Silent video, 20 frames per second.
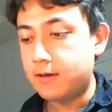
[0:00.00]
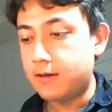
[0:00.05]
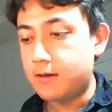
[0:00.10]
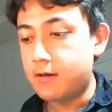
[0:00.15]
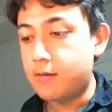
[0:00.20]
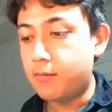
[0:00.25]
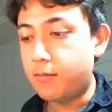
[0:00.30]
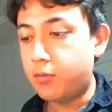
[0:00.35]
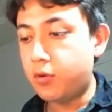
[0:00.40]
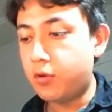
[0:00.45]

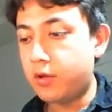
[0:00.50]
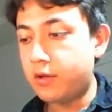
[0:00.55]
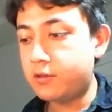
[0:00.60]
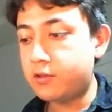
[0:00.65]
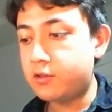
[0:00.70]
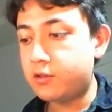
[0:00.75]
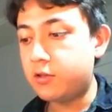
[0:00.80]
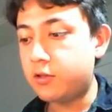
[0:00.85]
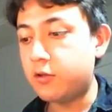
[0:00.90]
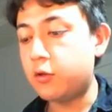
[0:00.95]
plus
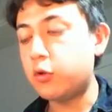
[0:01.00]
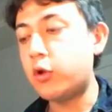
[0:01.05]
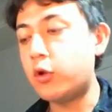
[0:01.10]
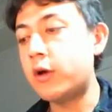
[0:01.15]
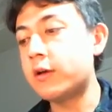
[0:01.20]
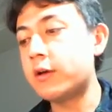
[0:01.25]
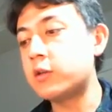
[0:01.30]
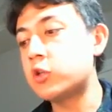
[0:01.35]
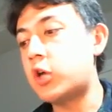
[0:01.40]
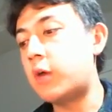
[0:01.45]
the
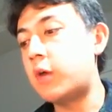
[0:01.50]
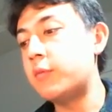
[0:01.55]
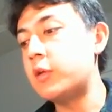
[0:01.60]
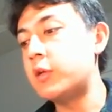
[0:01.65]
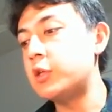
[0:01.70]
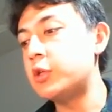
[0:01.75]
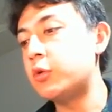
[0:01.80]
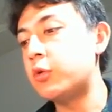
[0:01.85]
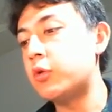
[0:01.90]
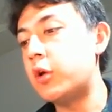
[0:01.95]
longest
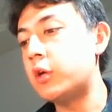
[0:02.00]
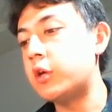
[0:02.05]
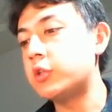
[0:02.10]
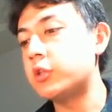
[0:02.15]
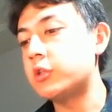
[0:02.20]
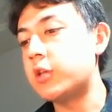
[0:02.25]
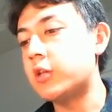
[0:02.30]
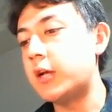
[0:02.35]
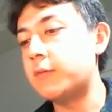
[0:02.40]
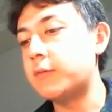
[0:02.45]
combinational logic
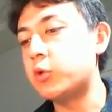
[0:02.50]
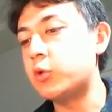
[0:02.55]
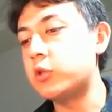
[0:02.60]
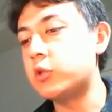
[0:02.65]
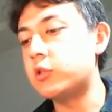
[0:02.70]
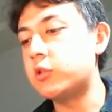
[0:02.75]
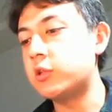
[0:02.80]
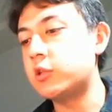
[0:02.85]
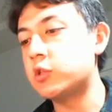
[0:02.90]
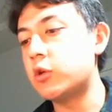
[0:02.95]
time. So
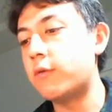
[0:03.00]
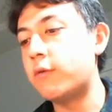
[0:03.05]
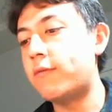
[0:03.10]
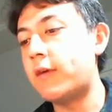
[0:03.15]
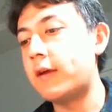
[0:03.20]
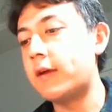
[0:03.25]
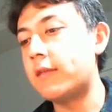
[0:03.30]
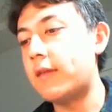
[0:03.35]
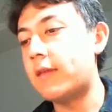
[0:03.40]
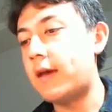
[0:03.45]
let's go find
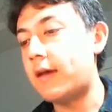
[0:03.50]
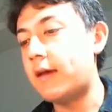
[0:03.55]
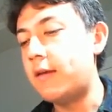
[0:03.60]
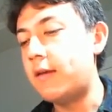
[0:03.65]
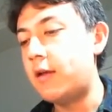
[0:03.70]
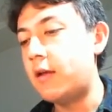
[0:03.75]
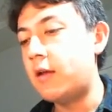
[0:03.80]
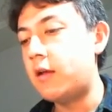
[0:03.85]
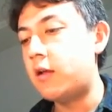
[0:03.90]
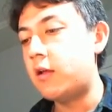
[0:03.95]
that.
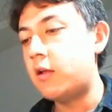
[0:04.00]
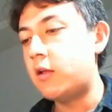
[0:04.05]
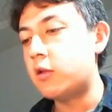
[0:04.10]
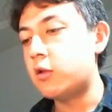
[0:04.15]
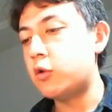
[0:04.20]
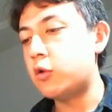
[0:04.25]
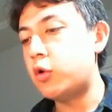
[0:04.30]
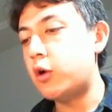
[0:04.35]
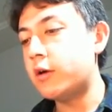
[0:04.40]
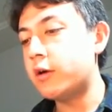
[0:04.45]
The
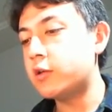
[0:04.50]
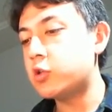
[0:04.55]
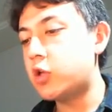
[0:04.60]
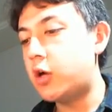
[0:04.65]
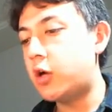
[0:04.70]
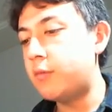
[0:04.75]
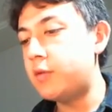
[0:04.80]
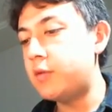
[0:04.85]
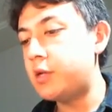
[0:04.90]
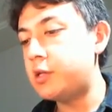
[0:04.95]
longest
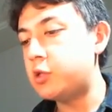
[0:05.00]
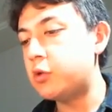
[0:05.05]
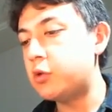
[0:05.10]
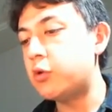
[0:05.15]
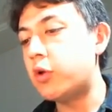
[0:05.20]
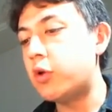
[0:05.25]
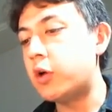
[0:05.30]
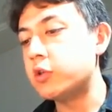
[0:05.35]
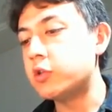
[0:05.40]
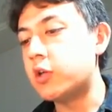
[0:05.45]
combinational
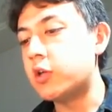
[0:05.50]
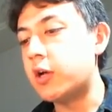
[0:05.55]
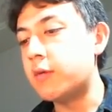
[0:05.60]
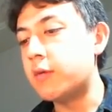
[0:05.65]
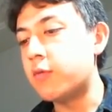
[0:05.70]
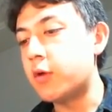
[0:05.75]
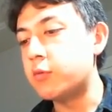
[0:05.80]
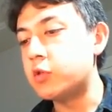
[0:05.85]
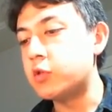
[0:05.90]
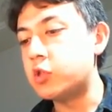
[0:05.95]
logic time, right?
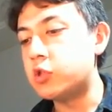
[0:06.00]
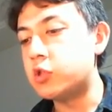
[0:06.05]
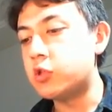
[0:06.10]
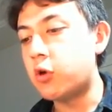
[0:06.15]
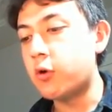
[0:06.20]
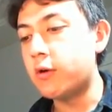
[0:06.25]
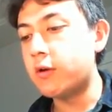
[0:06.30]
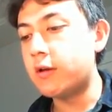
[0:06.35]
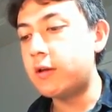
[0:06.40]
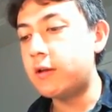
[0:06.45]
We start
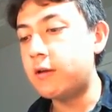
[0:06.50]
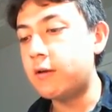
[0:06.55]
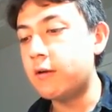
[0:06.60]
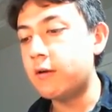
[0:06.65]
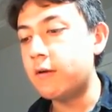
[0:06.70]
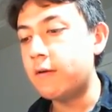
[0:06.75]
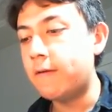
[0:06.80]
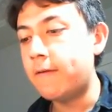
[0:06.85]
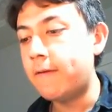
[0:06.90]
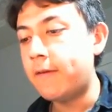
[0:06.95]
here,
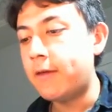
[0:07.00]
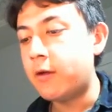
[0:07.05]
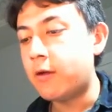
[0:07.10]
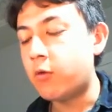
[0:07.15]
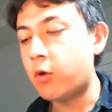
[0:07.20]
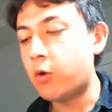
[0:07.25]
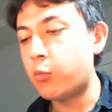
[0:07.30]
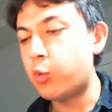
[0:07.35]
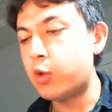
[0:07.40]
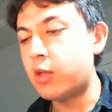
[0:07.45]
right?
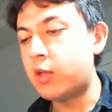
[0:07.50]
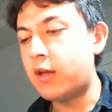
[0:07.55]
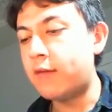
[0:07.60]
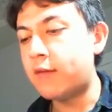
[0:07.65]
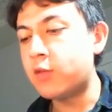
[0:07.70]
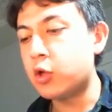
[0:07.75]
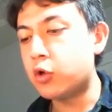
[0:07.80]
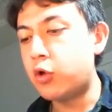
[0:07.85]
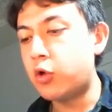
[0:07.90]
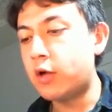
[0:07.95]
We have the
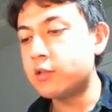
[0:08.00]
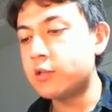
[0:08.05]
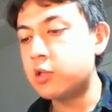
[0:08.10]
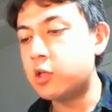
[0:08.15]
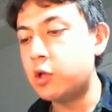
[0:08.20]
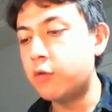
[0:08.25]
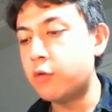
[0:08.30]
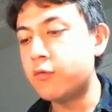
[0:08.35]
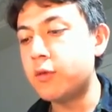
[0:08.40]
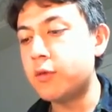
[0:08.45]
clock to queue
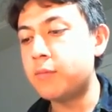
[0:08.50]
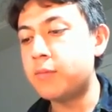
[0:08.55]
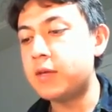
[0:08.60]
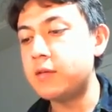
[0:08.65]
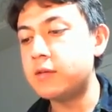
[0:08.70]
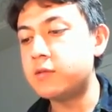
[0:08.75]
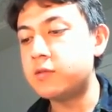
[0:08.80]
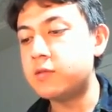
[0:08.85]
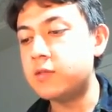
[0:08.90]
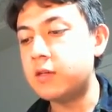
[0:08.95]
from the
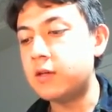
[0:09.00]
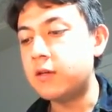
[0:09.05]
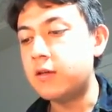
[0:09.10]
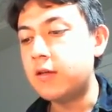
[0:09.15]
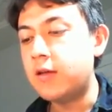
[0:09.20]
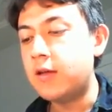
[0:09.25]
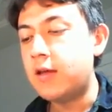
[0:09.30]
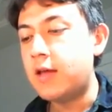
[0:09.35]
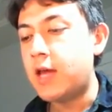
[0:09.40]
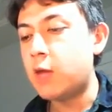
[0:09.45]
PC,
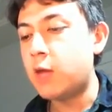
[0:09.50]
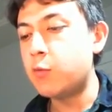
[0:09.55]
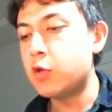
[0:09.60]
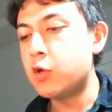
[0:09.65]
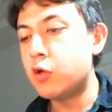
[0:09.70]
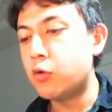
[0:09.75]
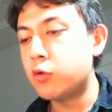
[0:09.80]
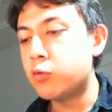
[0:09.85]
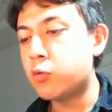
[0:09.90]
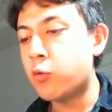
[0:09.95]
and we go
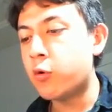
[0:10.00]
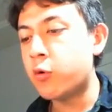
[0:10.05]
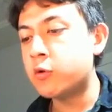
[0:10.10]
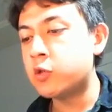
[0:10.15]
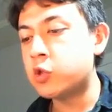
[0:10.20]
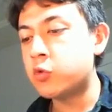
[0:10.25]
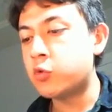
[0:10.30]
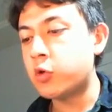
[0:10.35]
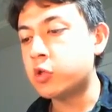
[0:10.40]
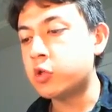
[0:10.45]
through our
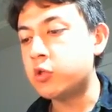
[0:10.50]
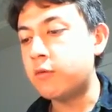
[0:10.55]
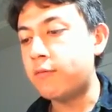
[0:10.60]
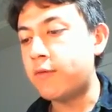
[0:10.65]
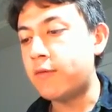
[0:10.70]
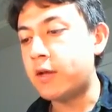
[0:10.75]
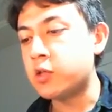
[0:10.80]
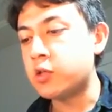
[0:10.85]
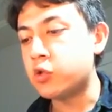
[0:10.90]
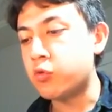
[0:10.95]
instruction
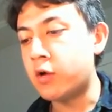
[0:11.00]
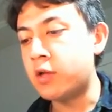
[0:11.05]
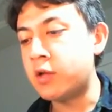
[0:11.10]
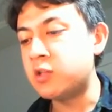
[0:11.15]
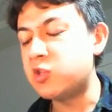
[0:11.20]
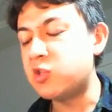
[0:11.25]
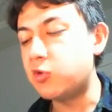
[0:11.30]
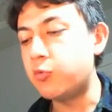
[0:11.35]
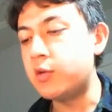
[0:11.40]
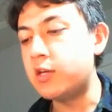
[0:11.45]
fetch, right? So
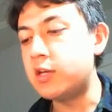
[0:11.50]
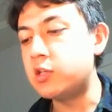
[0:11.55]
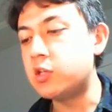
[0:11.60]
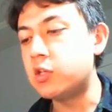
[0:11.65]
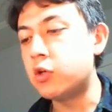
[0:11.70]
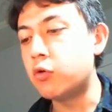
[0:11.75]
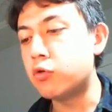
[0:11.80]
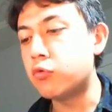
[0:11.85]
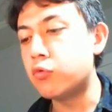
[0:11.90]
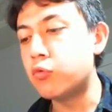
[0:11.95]
we need to go
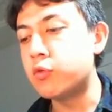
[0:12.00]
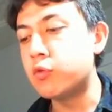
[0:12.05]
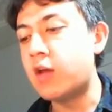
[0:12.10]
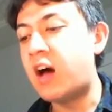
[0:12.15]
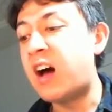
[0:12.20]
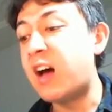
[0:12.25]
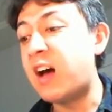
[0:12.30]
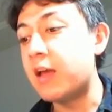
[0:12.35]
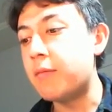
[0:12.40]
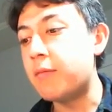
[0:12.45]
through the
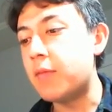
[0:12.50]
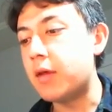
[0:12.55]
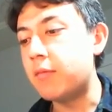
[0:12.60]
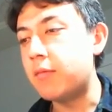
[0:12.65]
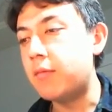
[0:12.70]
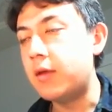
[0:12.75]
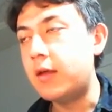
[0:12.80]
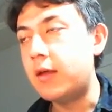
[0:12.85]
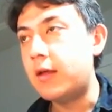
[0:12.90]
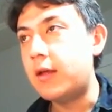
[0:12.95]
IMEM,
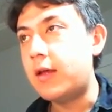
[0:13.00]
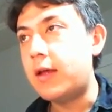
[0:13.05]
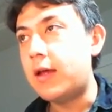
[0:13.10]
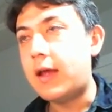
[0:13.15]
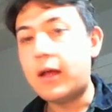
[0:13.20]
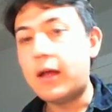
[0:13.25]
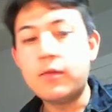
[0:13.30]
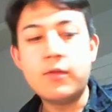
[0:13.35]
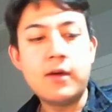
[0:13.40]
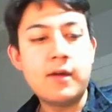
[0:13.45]
and
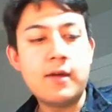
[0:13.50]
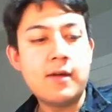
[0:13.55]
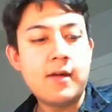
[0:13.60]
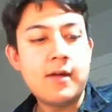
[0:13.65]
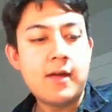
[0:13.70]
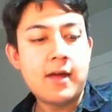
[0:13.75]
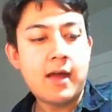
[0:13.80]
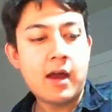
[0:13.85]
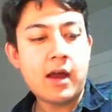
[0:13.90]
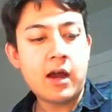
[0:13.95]
then
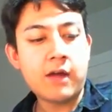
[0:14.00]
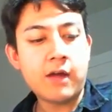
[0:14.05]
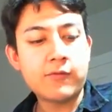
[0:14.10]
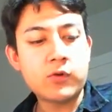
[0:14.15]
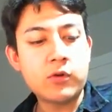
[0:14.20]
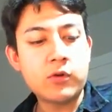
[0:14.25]
after the